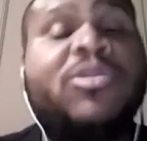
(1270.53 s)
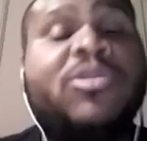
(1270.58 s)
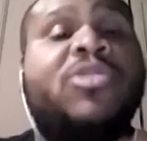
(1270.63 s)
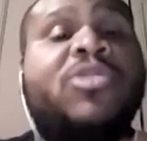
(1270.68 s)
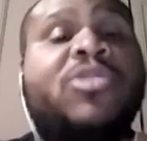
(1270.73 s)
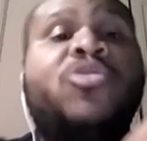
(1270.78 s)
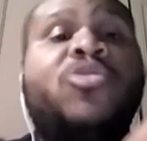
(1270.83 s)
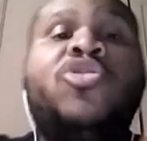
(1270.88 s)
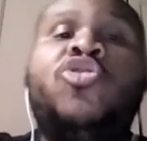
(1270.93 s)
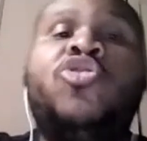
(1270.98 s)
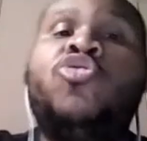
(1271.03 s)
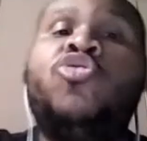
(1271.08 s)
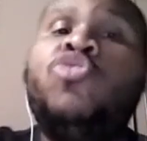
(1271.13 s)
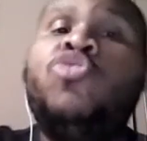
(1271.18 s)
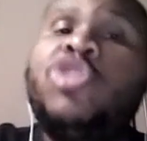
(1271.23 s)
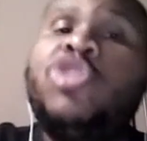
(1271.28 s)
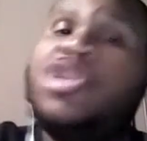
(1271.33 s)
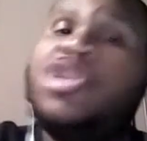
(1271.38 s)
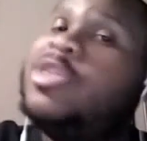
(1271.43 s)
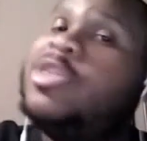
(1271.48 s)
So you
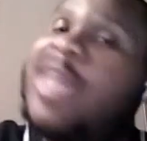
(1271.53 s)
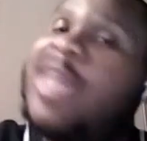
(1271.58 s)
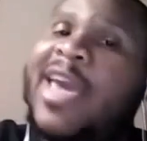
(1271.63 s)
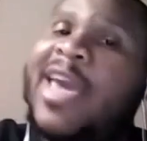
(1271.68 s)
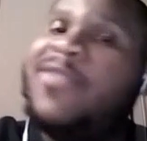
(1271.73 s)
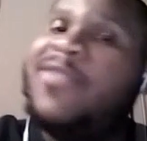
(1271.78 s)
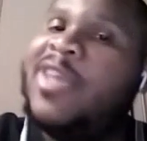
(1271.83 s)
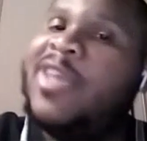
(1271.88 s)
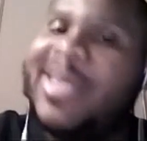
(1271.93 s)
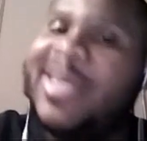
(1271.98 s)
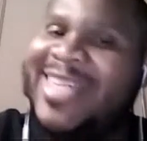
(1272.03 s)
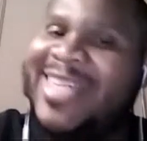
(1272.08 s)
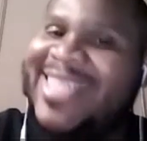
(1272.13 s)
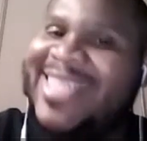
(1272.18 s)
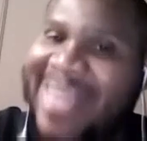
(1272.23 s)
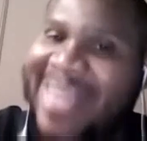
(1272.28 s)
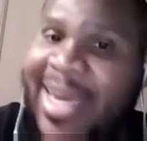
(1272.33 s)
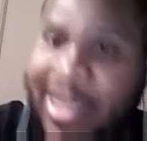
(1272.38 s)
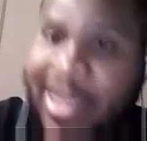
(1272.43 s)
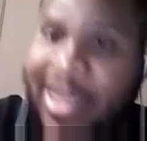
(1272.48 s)
shouldn't have nothing to
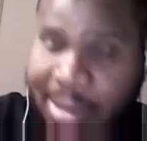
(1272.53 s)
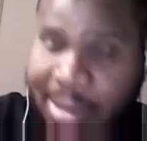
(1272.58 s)
say.